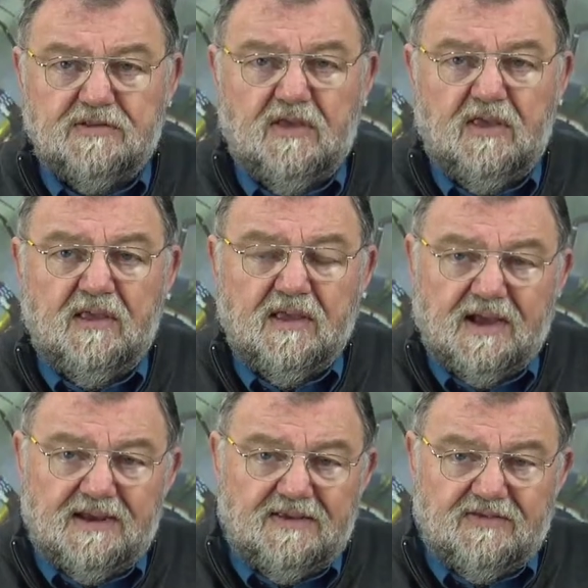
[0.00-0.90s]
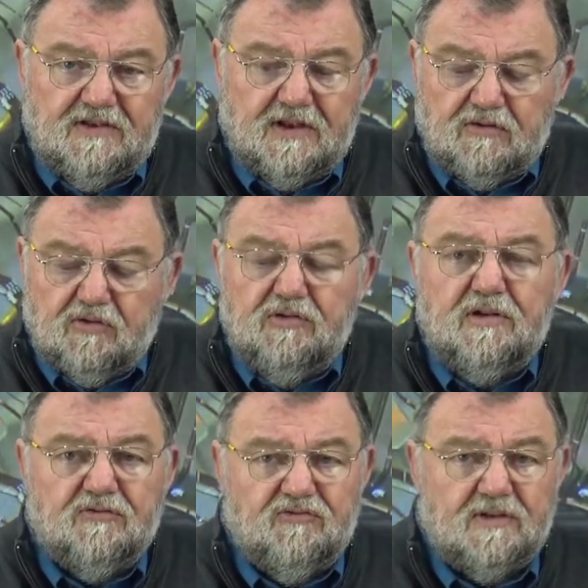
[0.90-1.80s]
software or with a
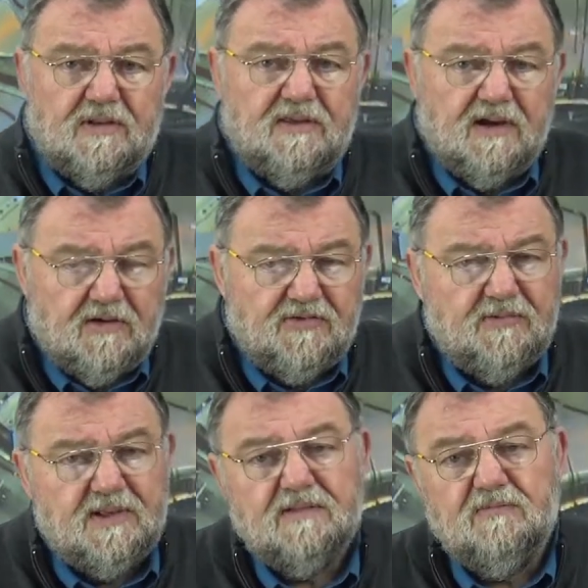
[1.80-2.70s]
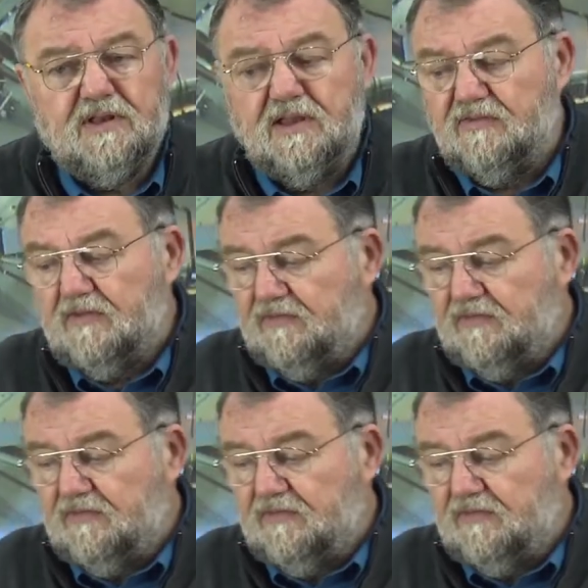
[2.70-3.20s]
normal spreadsheet program.